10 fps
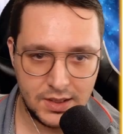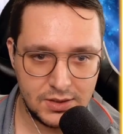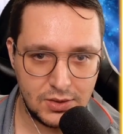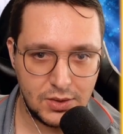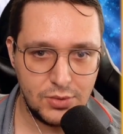
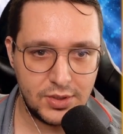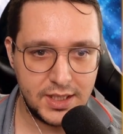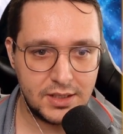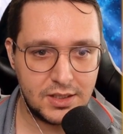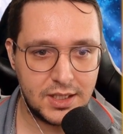So over
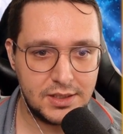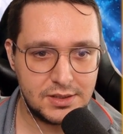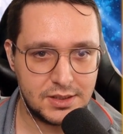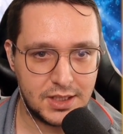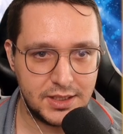here, guys,
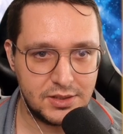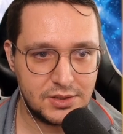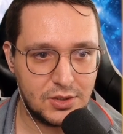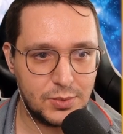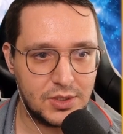I just
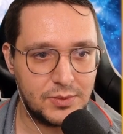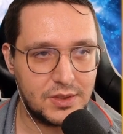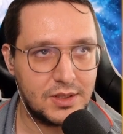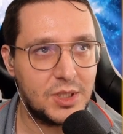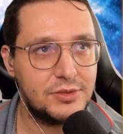opened up
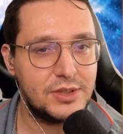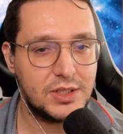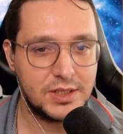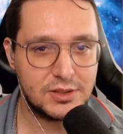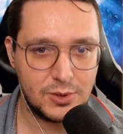my
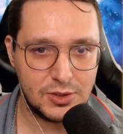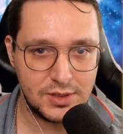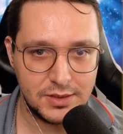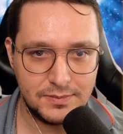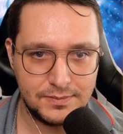file
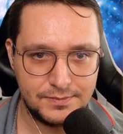explorer.